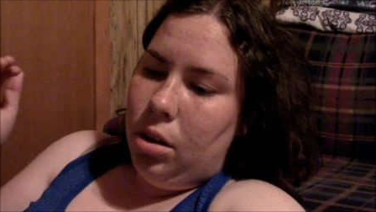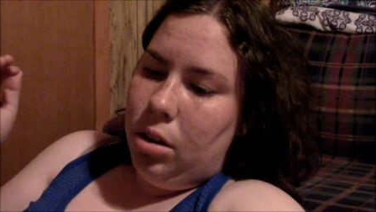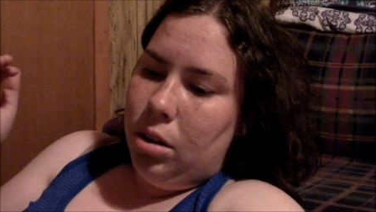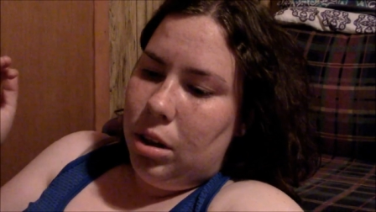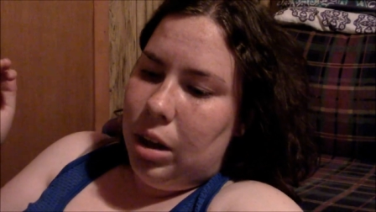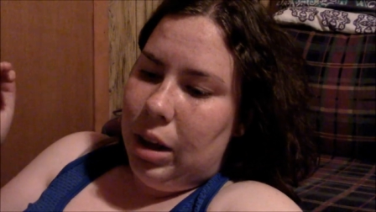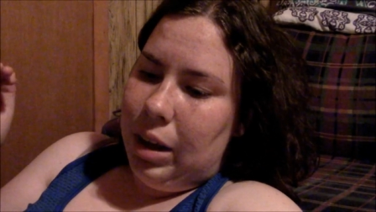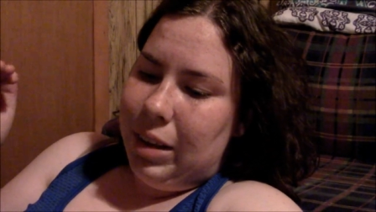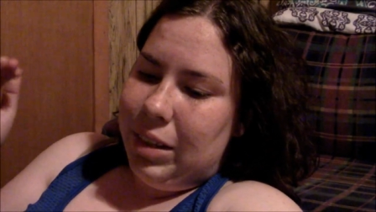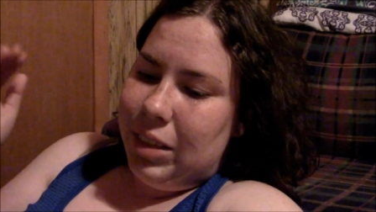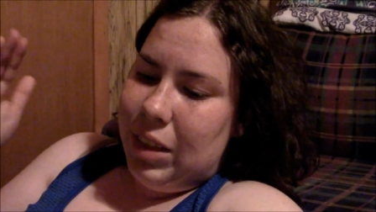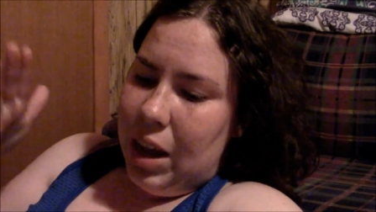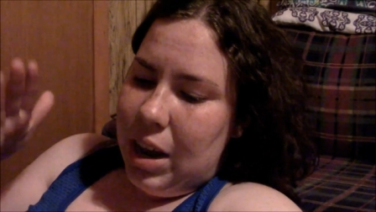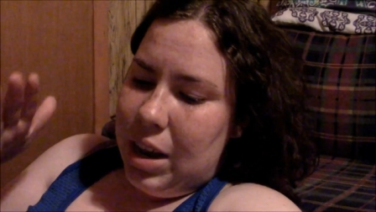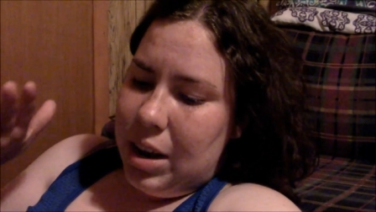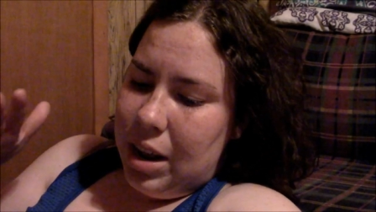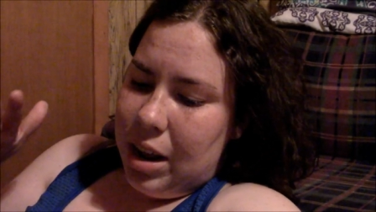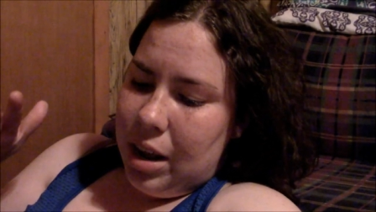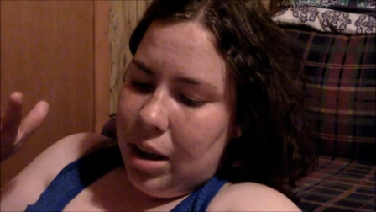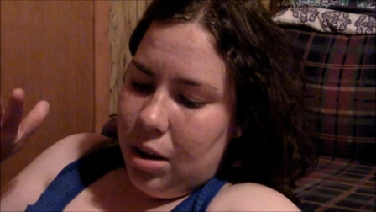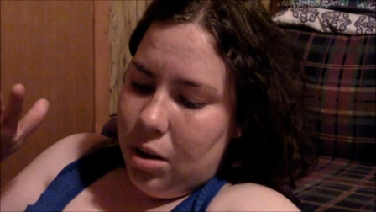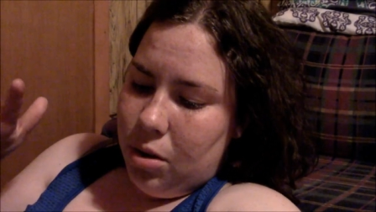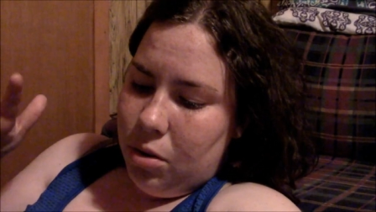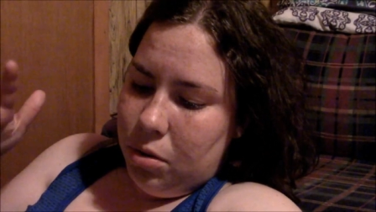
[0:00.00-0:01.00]
like, lay
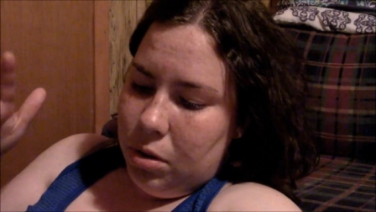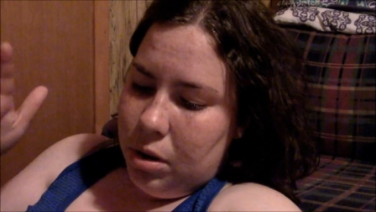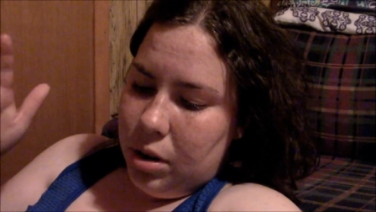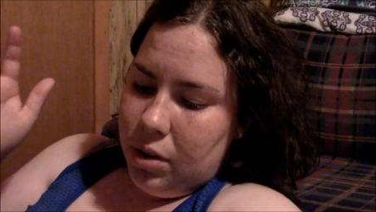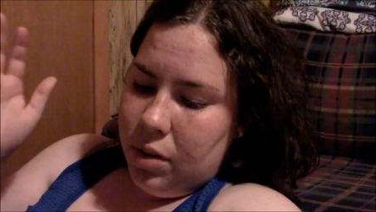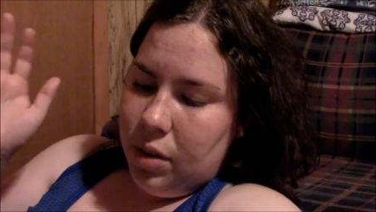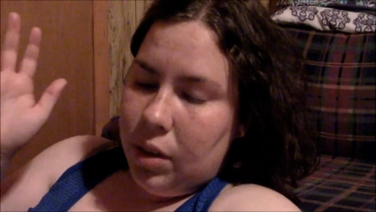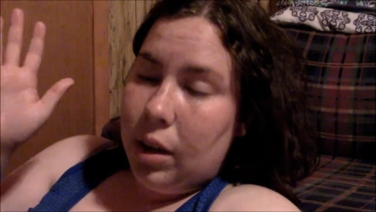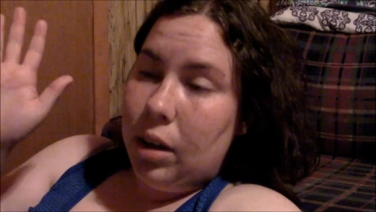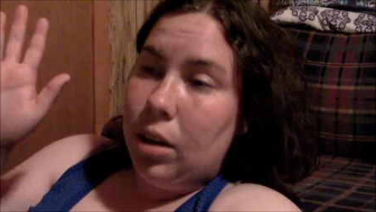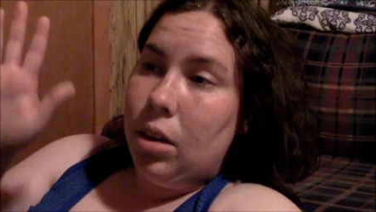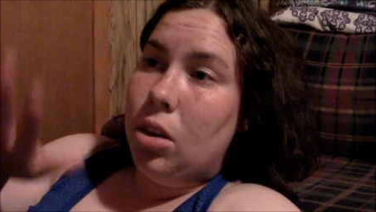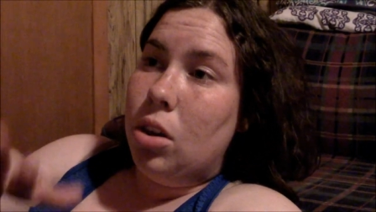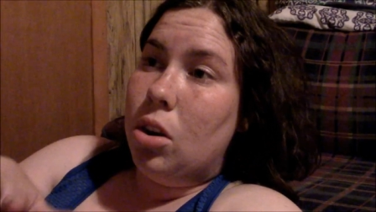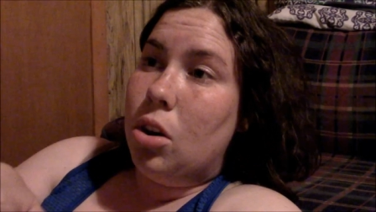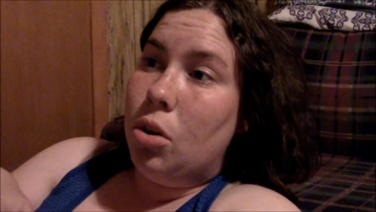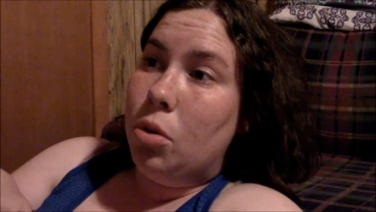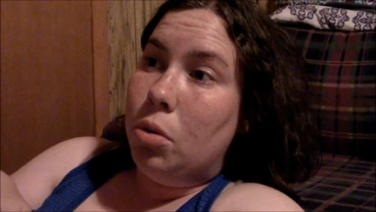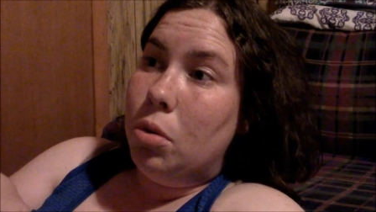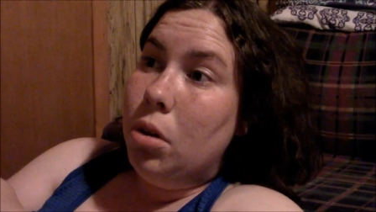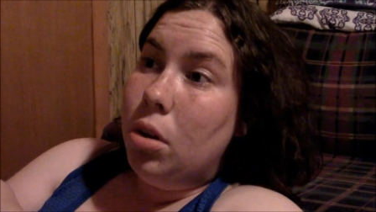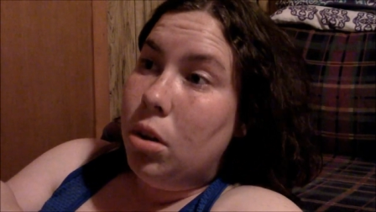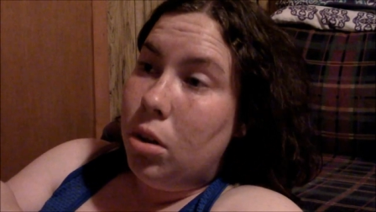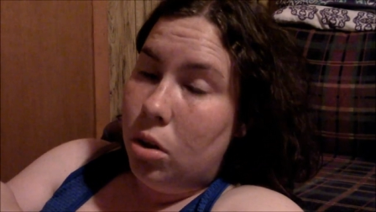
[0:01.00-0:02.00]
down is like, you
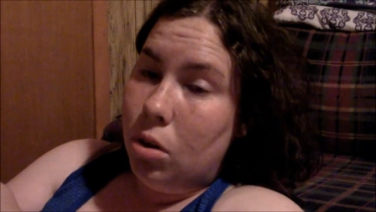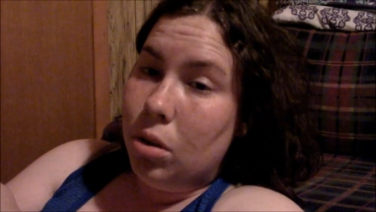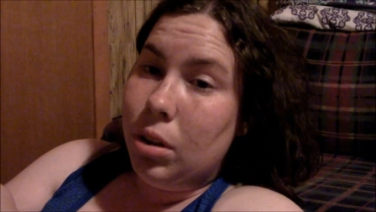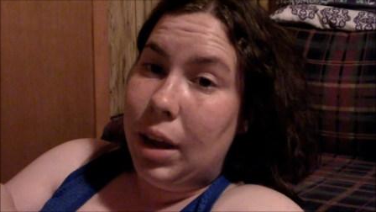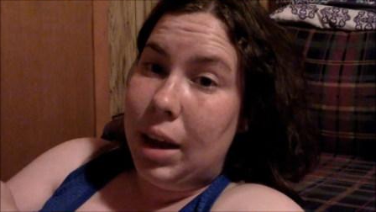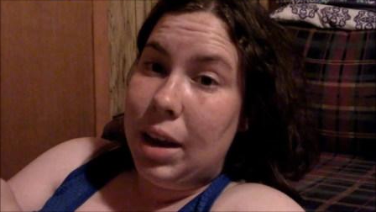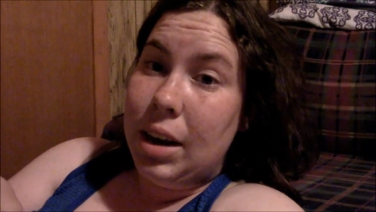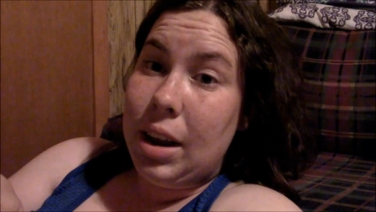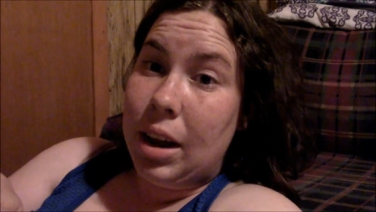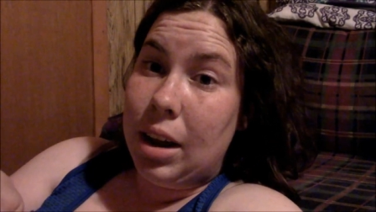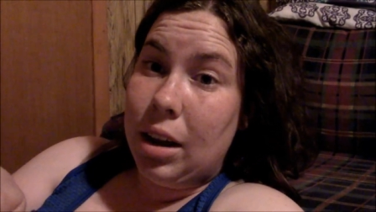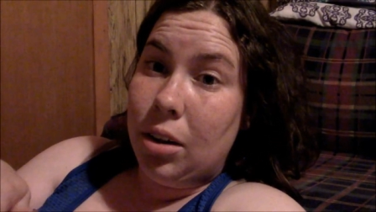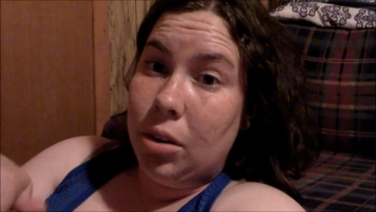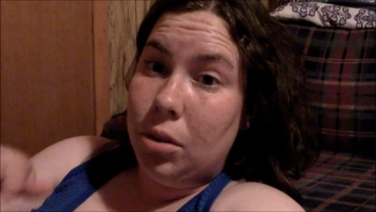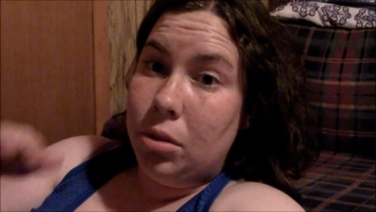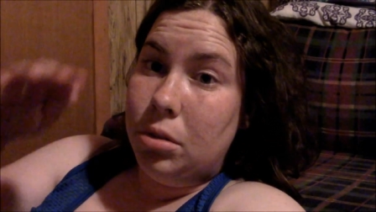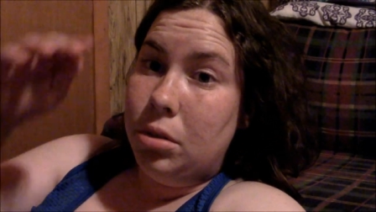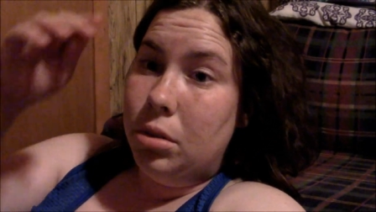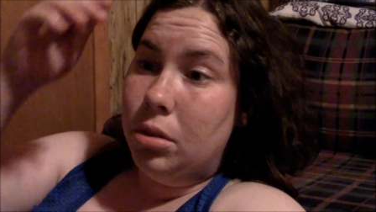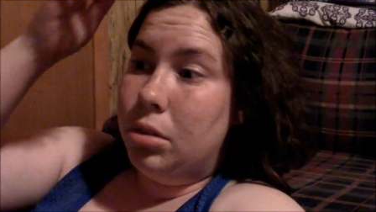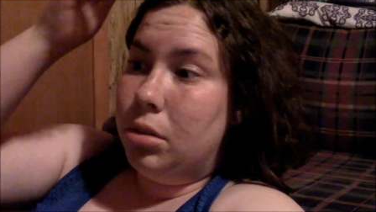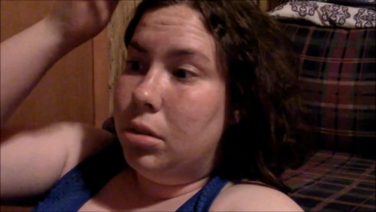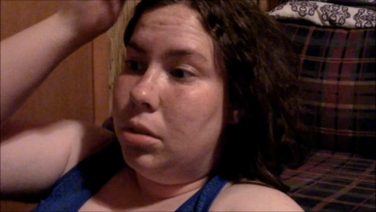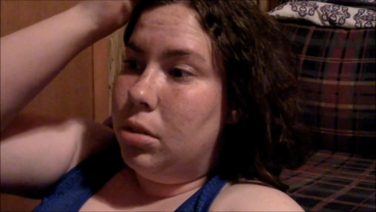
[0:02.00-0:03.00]
know, you lay down